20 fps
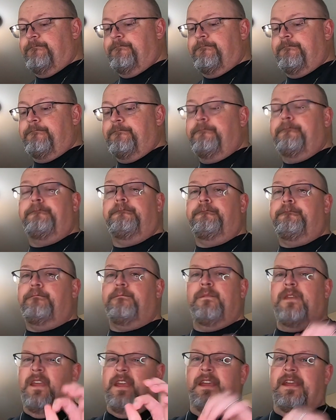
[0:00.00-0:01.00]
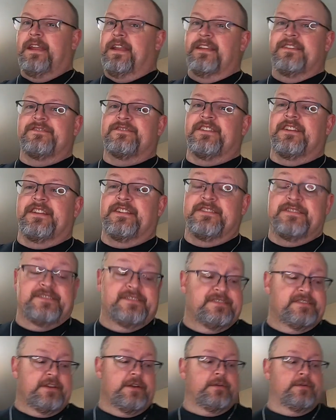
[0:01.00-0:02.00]
It is
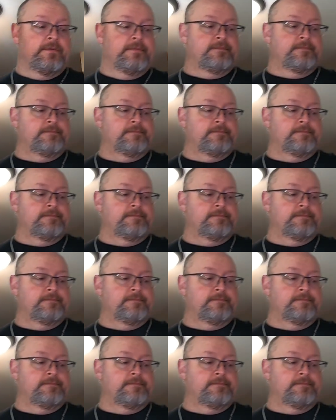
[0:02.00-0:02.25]
delicious though.